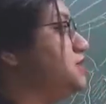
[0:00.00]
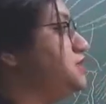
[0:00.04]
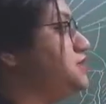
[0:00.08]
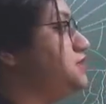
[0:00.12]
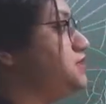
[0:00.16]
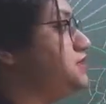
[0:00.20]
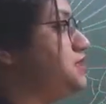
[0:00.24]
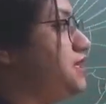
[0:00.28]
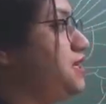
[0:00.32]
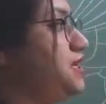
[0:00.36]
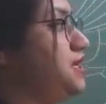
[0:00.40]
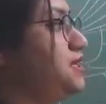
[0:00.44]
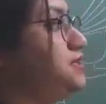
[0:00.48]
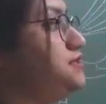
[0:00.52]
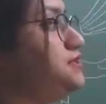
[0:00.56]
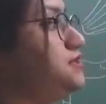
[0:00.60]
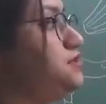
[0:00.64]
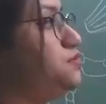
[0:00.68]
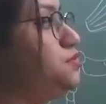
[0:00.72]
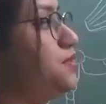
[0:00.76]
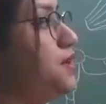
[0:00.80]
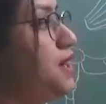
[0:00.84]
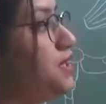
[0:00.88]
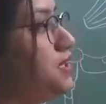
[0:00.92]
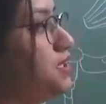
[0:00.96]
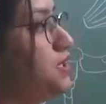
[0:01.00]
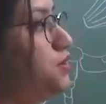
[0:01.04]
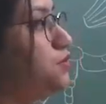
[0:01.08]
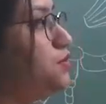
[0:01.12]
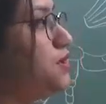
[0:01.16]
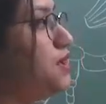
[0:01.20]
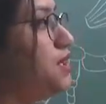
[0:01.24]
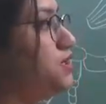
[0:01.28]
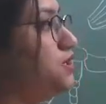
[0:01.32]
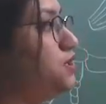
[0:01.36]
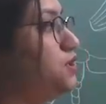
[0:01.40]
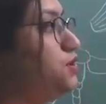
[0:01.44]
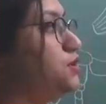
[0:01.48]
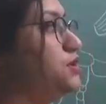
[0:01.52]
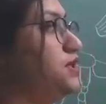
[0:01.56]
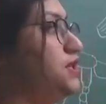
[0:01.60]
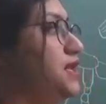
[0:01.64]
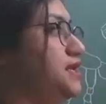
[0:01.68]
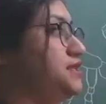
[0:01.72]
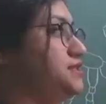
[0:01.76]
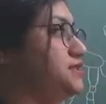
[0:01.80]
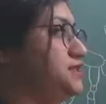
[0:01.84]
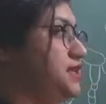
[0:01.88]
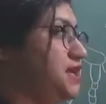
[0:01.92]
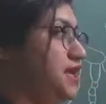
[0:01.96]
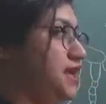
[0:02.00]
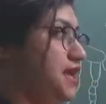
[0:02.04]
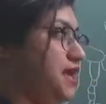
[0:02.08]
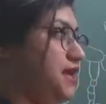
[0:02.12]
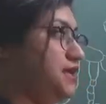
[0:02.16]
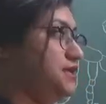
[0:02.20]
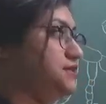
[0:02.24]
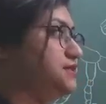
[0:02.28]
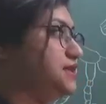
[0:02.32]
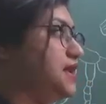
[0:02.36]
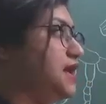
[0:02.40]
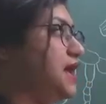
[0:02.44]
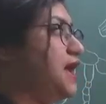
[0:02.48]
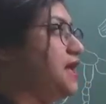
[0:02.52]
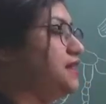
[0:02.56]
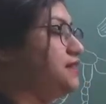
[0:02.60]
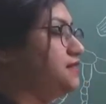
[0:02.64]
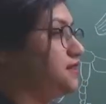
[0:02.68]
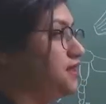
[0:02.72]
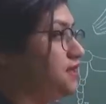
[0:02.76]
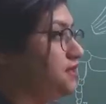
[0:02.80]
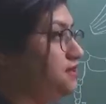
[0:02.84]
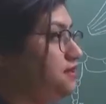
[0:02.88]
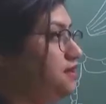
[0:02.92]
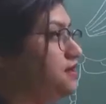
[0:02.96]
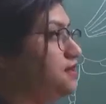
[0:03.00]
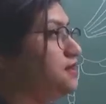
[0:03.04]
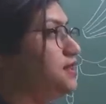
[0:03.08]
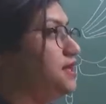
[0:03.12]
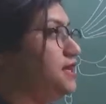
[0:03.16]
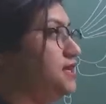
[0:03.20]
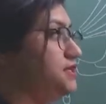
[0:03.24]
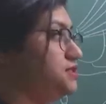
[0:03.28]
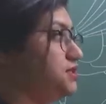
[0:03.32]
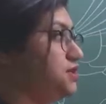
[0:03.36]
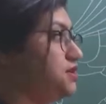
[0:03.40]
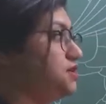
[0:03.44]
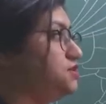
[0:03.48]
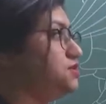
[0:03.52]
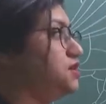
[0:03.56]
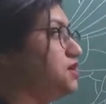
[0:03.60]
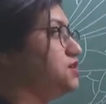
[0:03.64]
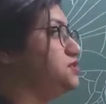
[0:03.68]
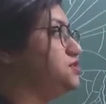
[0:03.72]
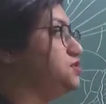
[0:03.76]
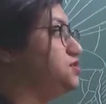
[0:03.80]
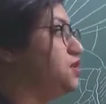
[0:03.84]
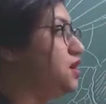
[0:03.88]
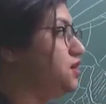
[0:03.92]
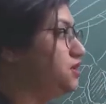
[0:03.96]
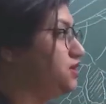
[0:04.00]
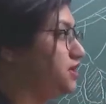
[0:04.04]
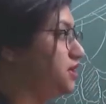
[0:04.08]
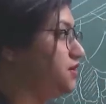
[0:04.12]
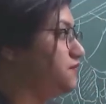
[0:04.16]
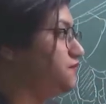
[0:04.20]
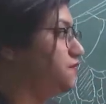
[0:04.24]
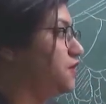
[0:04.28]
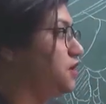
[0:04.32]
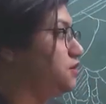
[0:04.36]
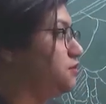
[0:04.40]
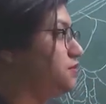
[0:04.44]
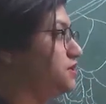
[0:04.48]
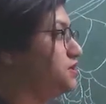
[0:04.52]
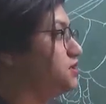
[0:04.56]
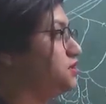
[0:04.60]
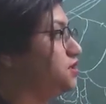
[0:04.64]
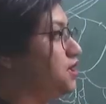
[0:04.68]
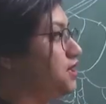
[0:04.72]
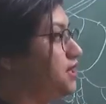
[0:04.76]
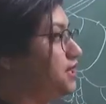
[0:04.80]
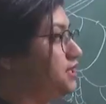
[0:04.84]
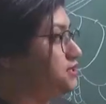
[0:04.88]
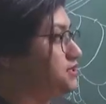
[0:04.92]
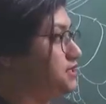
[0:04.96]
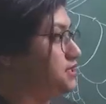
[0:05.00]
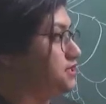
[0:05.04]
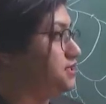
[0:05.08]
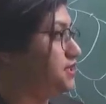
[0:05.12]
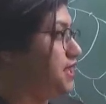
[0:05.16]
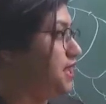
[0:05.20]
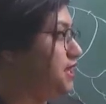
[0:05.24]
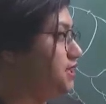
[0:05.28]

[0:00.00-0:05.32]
She is the only one who lays the eggs and then later does not involve in collecting